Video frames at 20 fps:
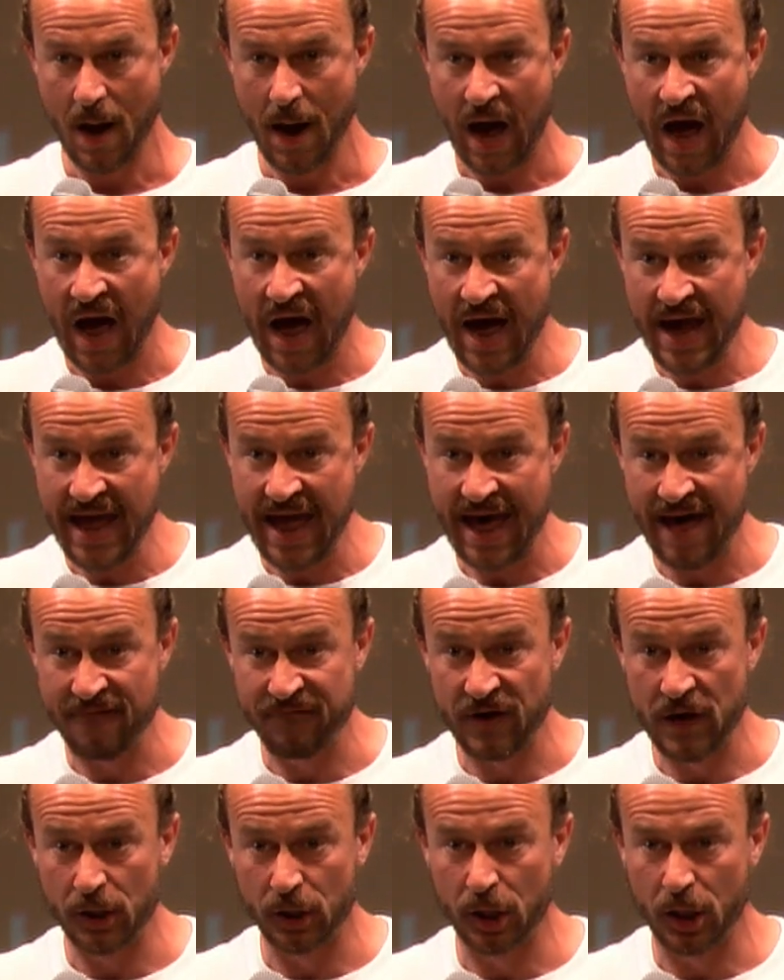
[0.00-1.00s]
I
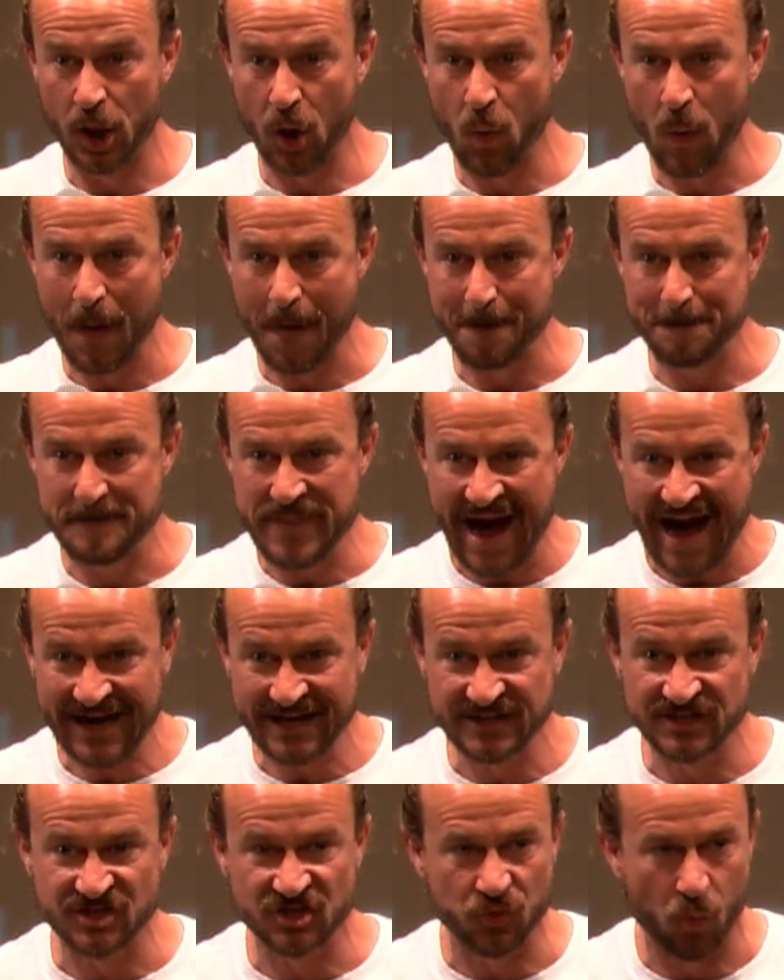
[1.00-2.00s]
have lower back
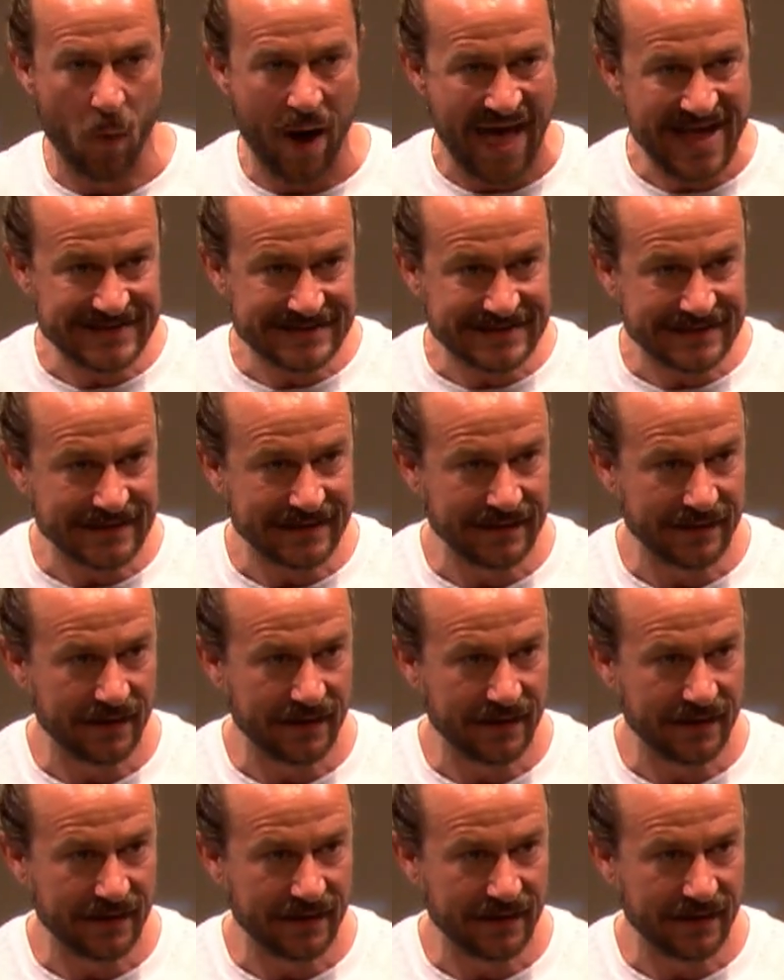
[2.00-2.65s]
sweat